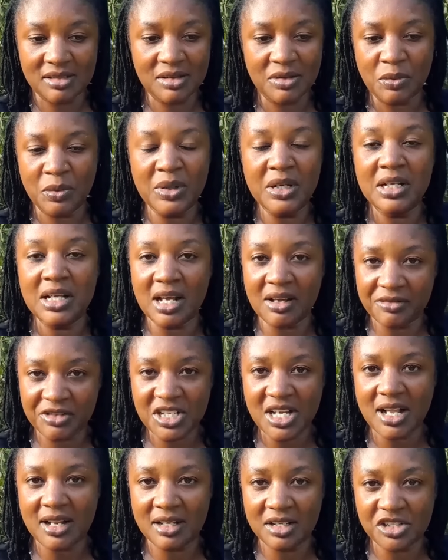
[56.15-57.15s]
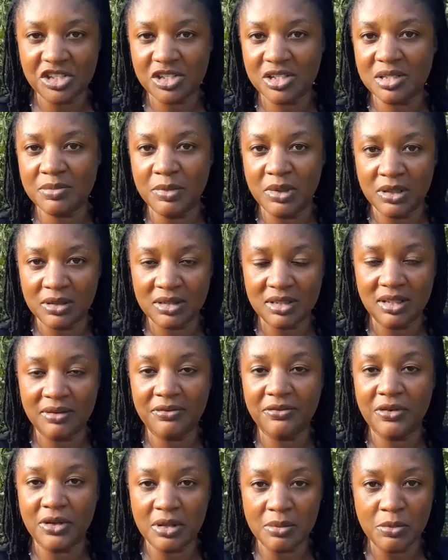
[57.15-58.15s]
We have challenges, but
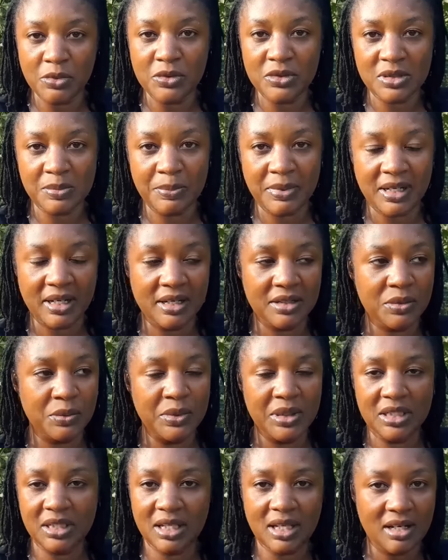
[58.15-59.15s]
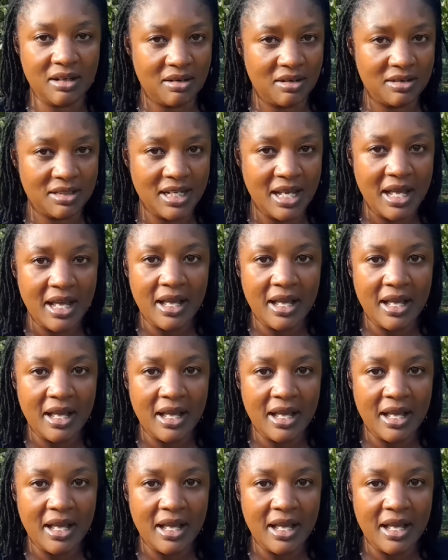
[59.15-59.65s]
for the most part, we cannot